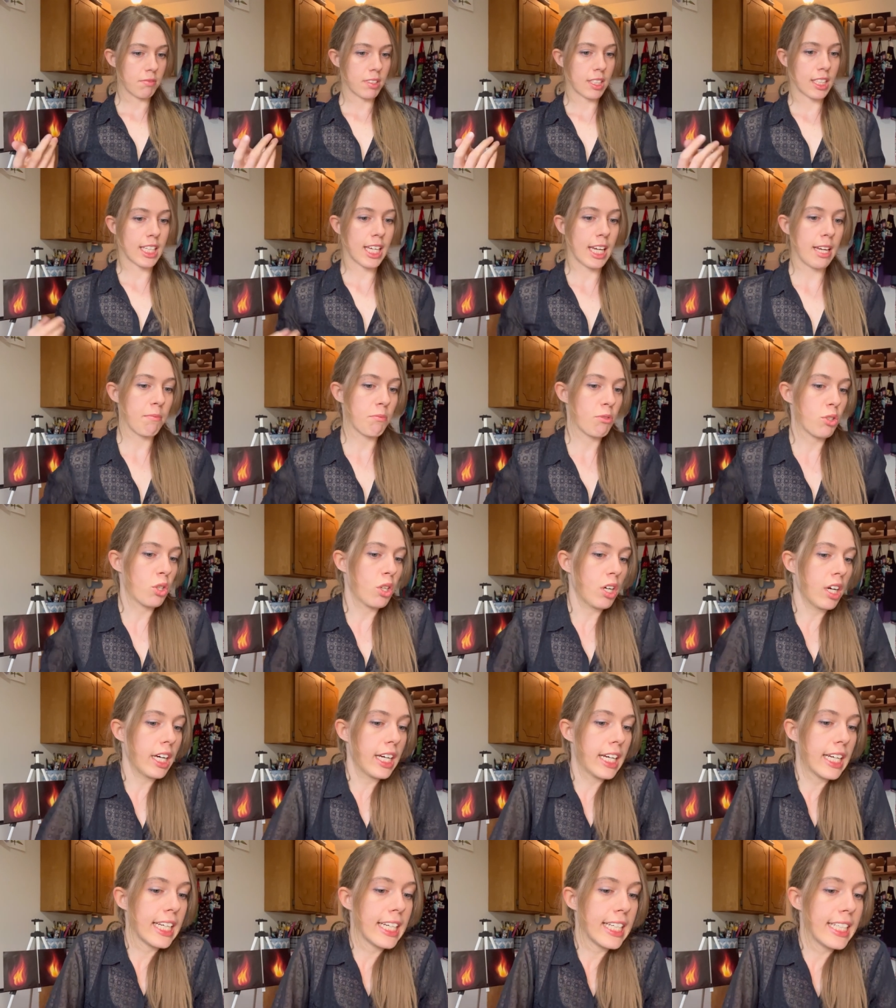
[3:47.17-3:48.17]
keep
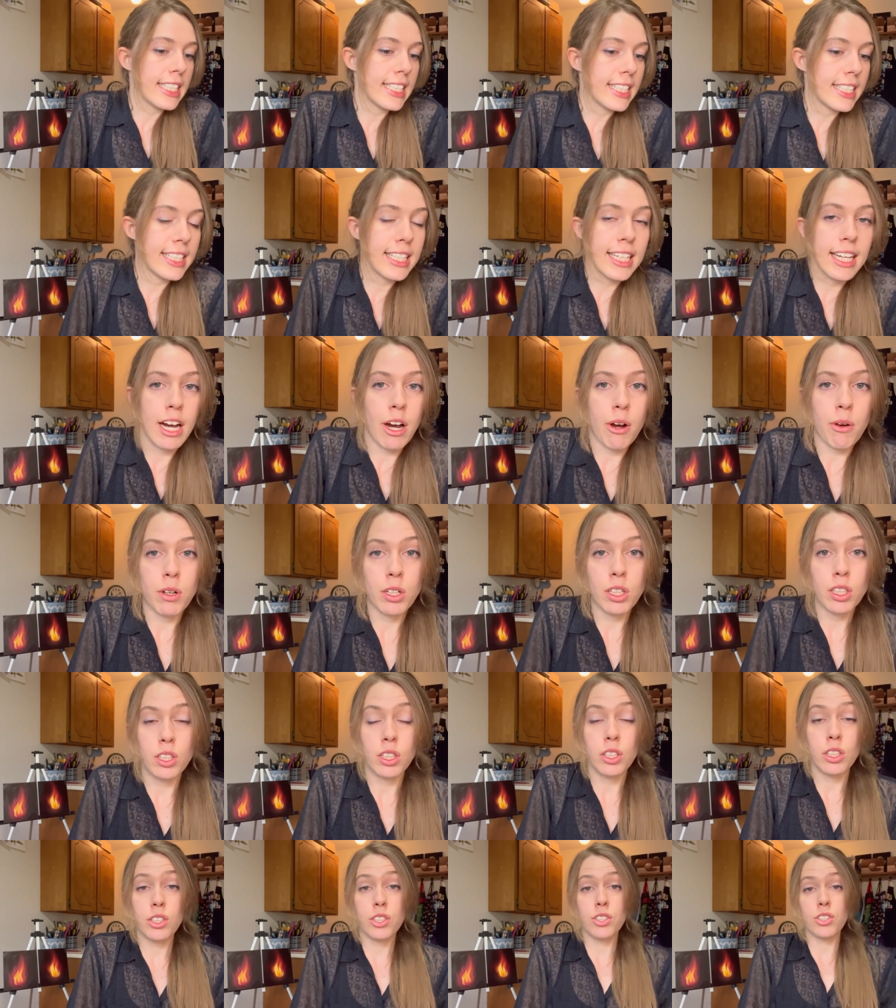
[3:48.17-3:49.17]
trying it and see how it
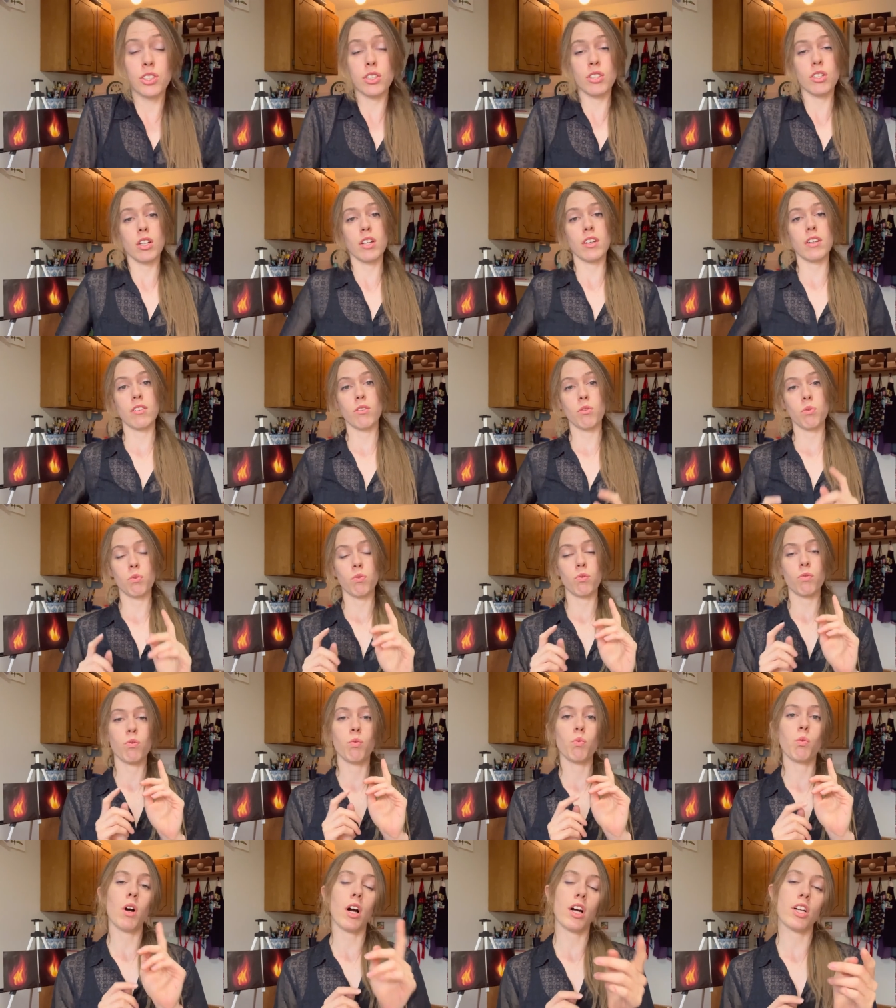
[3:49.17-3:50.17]
looks
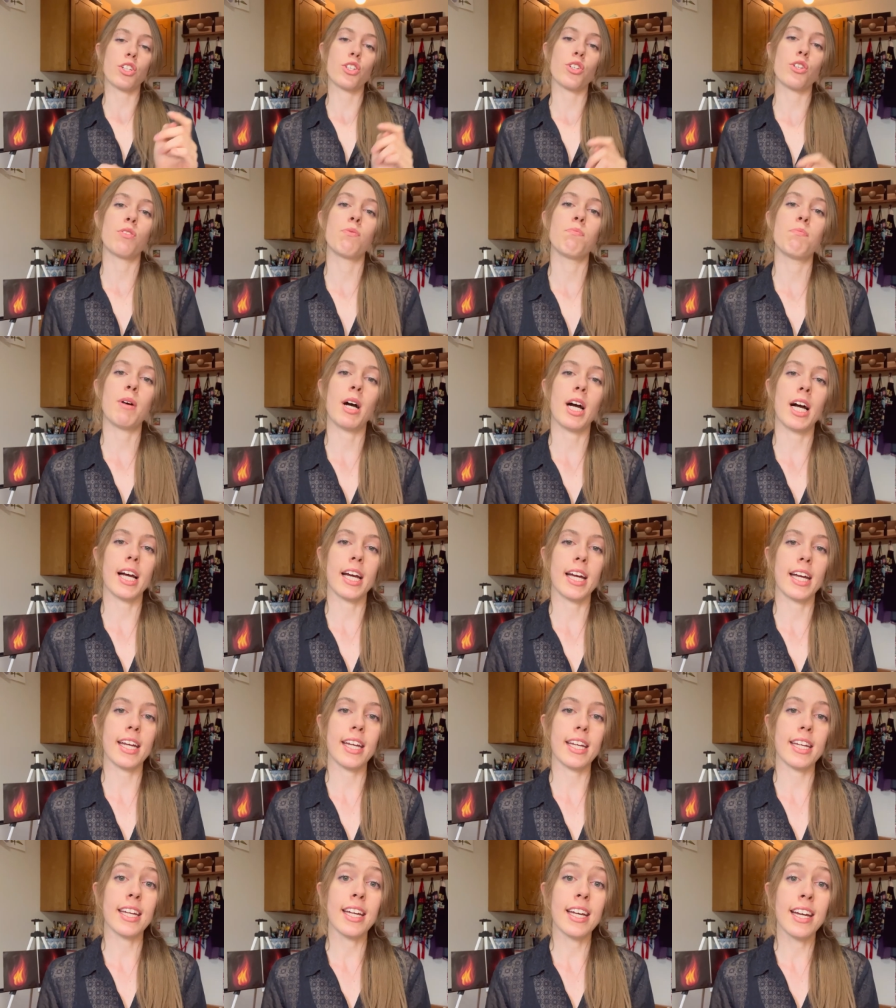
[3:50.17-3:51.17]
watch
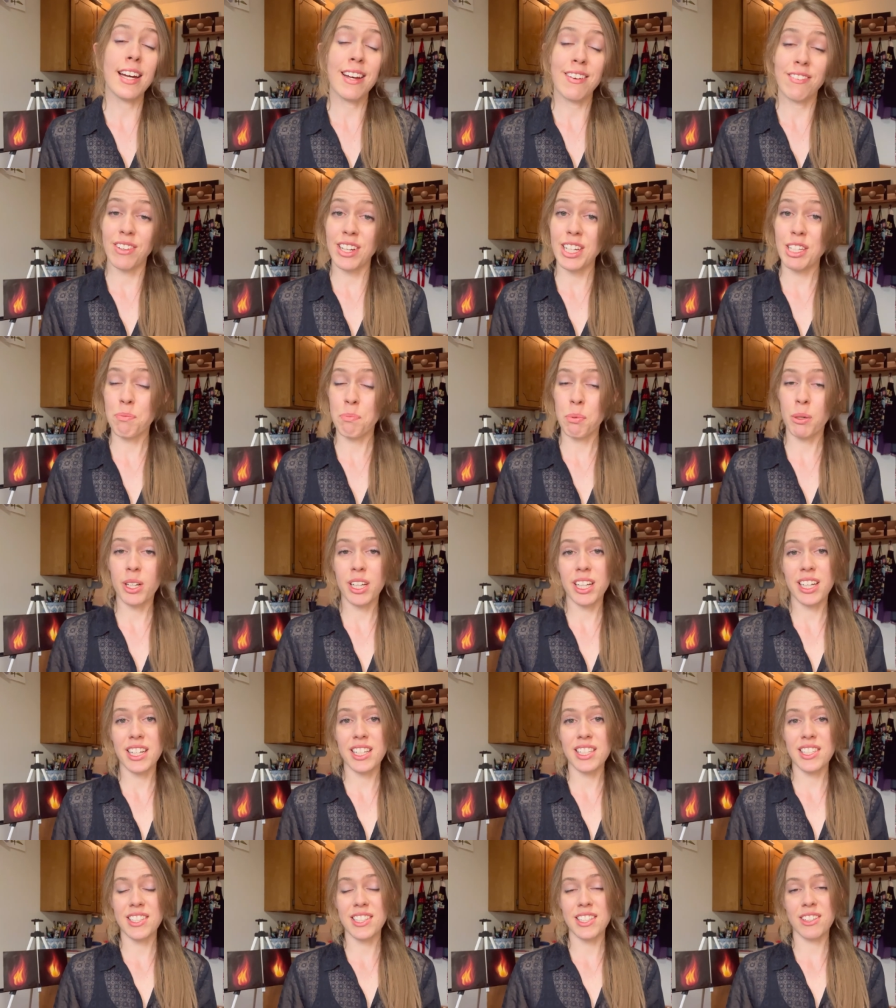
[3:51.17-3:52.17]
my Facebook and
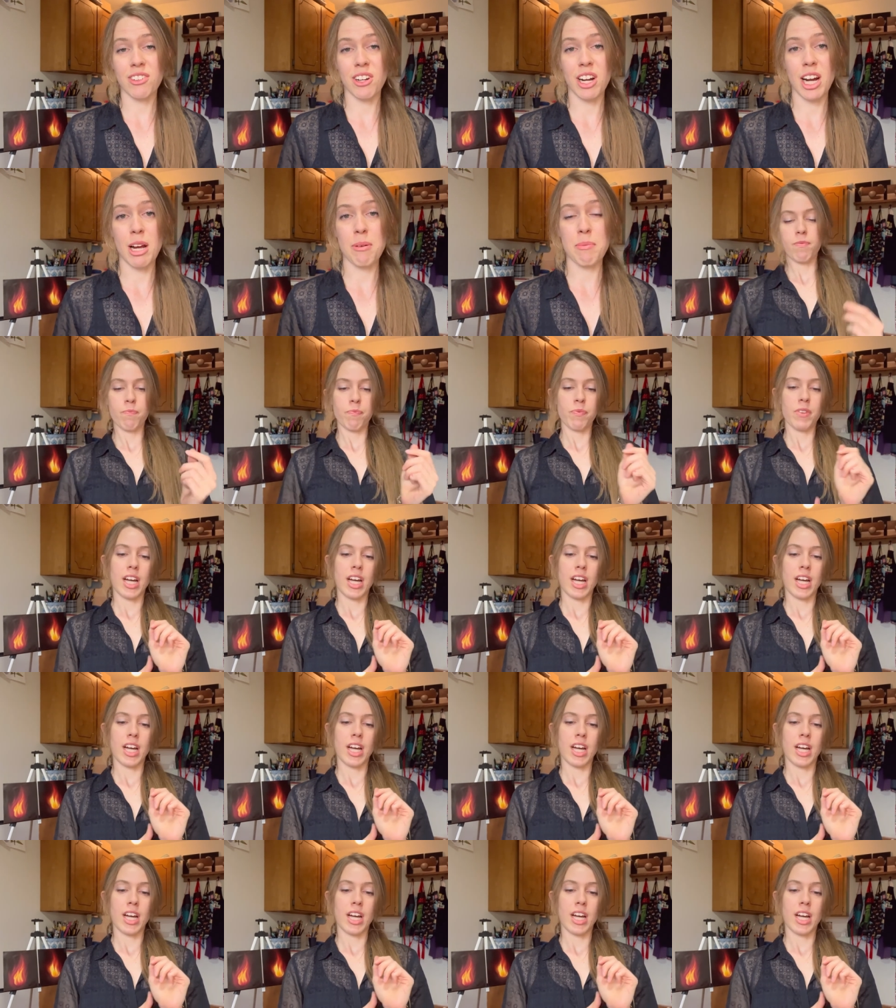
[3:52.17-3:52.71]
Instagram.